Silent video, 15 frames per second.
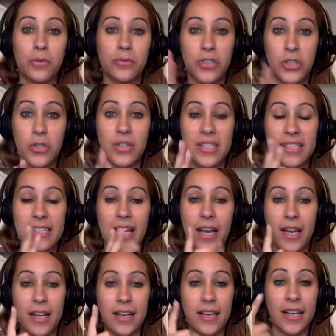students
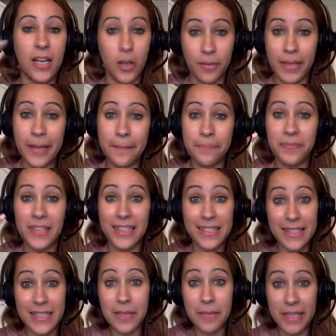can hear me,
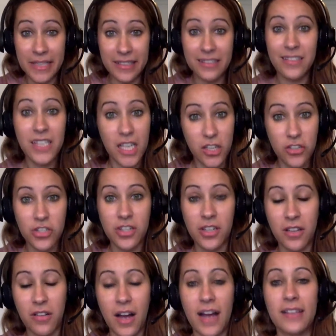see me teach the
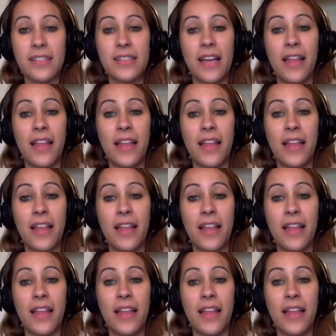class,